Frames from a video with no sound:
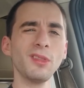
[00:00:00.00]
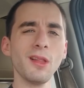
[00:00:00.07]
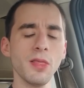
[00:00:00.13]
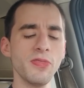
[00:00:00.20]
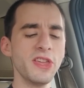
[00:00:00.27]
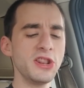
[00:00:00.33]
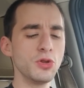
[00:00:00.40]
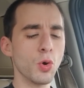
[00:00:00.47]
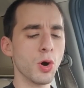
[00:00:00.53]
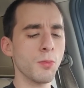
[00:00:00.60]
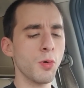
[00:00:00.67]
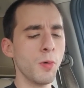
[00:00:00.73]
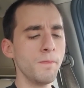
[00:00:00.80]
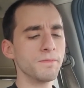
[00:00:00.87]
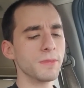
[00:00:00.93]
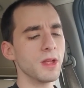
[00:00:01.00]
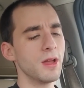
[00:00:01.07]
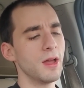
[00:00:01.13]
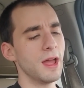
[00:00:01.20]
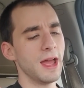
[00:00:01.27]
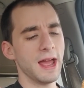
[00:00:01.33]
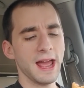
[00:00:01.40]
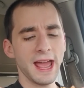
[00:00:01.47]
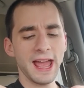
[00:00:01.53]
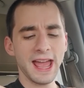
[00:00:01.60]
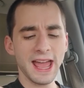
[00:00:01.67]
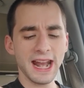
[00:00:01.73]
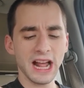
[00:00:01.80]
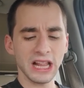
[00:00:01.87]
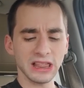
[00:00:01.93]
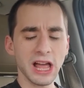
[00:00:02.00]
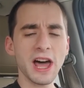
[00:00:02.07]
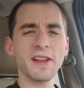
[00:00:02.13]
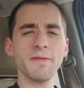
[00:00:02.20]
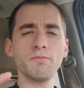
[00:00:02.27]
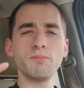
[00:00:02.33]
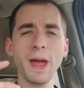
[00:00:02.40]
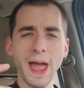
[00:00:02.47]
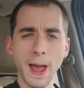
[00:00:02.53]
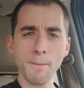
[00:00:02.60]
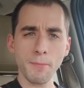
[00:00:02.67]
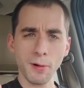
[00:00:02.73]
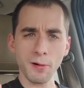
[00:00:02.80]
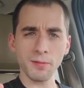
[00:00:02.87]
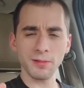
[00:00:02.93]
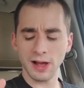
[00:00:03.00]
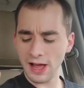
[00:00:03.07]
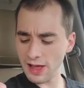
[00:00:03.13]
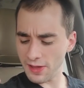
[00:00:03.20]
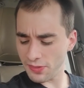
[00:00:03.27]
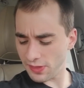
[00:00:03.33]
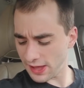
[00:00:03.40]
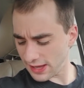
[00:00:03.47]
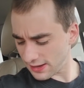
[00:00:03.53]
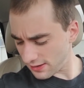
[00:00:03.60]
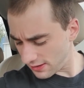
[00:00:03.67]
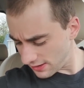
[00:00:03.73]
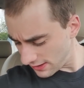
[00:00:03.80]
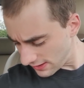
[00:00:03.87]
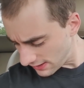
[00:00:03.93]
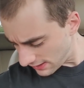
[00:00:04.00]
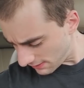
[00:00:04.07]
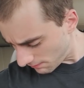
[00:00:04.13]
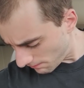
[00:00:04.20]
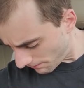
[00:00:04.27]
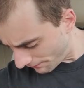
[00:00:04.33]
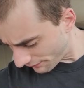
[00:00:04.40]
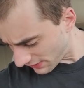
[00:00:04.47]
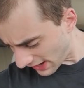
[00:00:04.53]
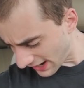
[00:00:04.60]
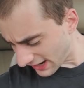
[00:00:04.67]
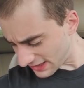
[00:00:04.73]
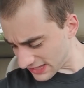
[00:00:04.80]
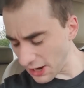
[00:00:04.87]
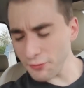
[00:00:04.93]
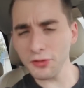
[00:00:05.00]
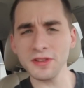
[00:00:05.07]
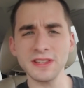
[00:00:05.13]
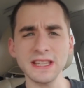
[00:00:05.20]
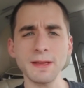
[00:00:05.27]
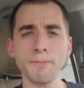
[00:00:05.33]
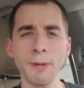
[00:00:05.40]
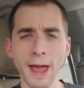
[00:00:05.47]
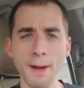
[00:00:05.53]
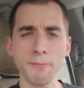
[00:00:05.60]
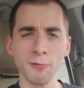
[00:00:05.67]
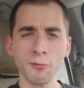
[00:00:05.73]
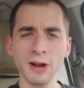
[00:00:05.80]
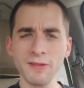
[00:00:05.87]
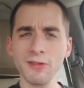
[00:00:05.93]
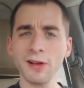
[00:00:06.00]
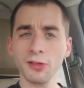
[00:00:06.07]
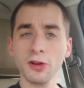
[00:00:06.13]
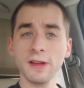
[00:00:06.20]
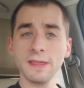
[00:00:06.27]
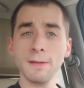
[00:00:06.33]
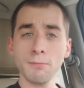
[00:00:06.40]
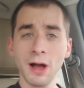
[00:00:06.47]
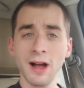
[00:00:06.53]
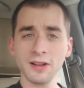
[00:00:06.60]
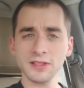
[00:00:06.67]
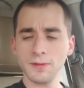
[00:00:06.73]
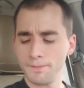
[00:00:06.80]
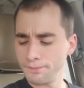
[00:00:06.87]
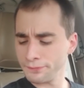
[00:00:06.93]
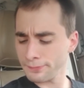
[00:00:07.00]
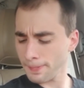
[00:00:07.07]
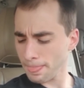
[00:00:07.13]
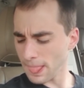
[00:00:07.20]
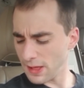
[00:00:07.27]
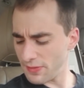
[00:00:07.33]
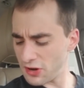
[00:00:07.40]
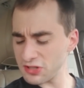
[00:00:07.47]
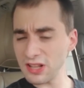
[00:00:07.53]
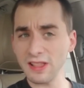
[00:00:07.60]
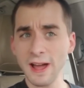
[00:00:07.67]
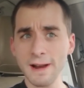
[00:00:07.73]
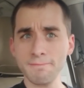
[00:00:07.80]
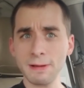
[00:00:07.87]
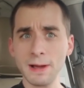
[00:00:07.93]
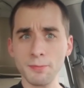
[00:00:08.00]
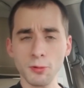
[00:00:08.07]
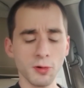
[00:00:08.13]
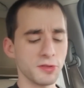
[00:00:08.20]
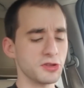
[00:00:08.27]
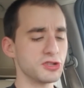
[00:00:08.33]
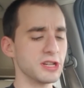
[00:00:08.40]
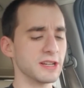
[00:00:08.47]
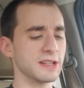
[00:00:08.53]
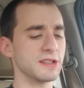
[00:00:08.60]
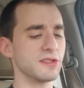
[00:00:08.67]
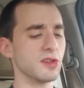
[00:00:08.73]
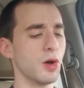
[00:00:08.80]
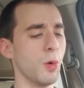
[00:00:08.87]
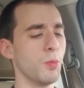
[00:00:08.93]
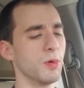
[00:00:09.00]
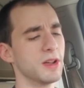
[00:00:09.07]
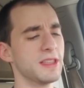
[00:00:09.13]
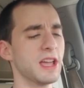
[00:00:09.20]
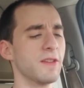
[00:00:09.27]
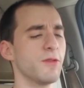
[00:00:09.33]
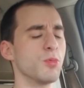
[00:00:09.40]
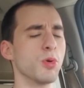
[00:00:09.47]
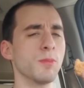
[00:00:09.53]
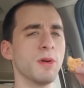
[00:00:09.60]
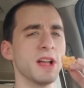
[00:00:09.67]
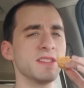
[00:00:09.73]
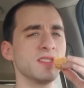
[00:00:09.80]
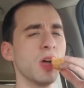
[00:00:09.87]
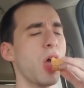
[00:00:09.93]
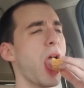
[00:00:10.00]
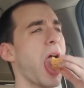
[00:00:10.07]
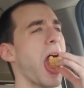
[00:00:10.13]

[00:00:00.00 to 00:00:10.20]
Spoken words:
than normal. And a lot of pepper. I think I could definitely see the pepper. Whenever I look in the box, there's a lot of pepper on the chicken. So we're gonna take a few more bites though.